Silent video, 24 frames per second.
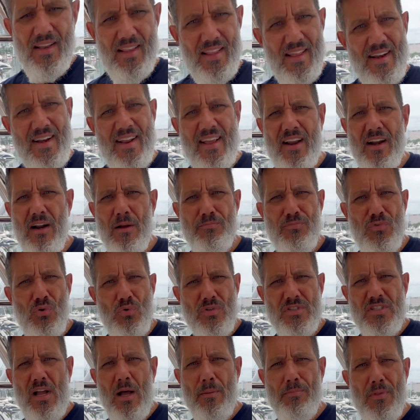that it get up to
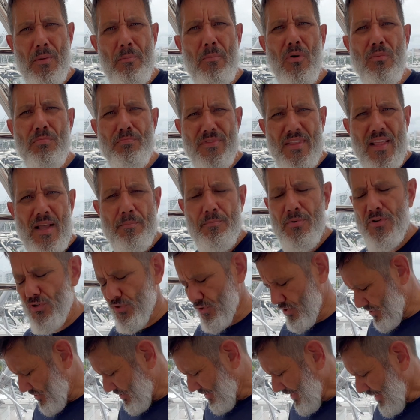its optimal
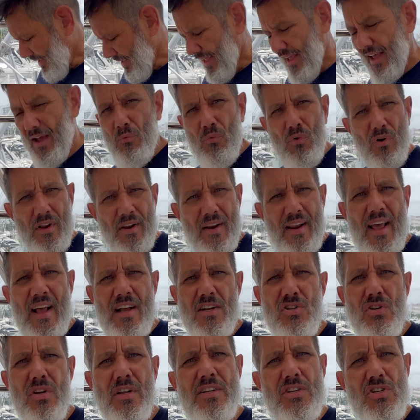temperature, and we're gonna
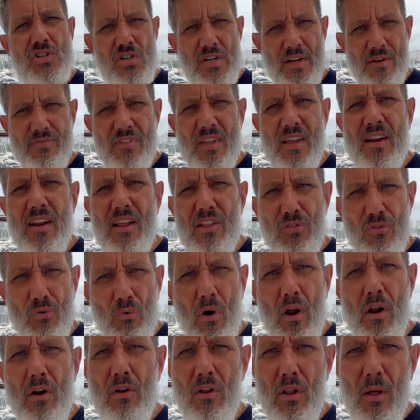actually shift it and
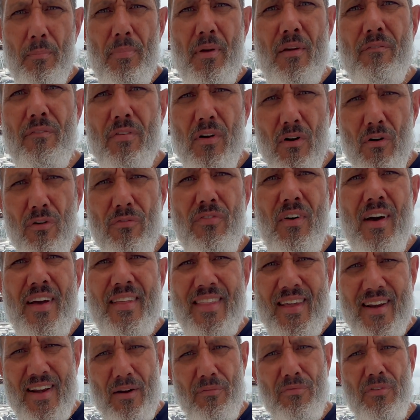throttle up and verify
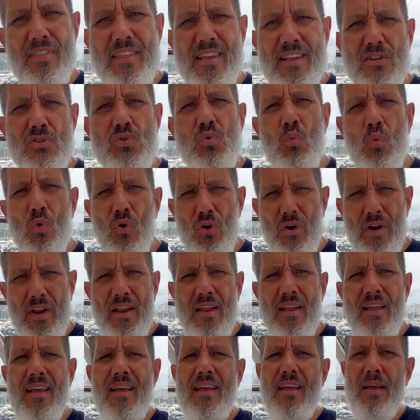that everything is working,
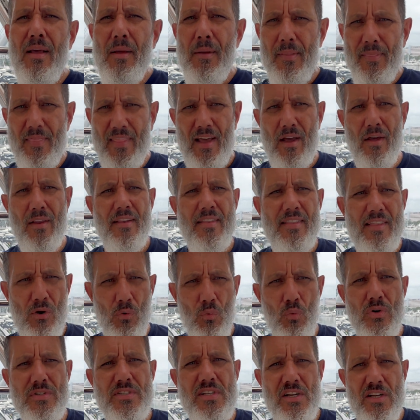that there
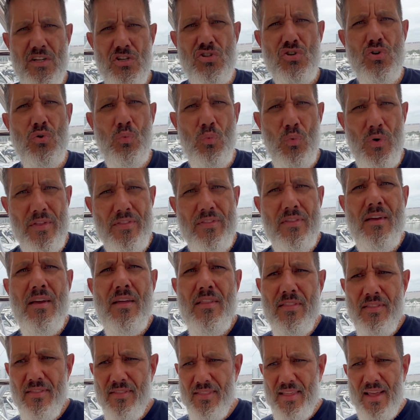was an issue with
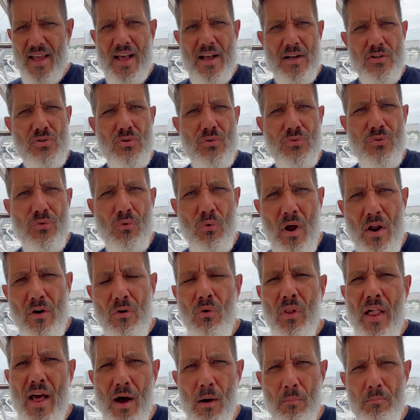the actual throttle
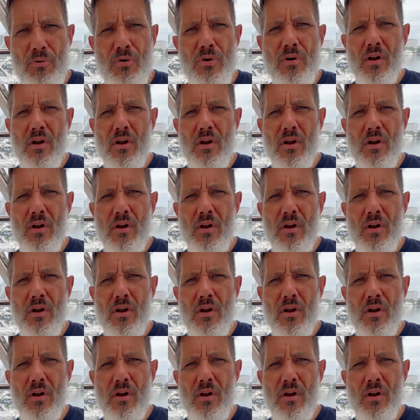output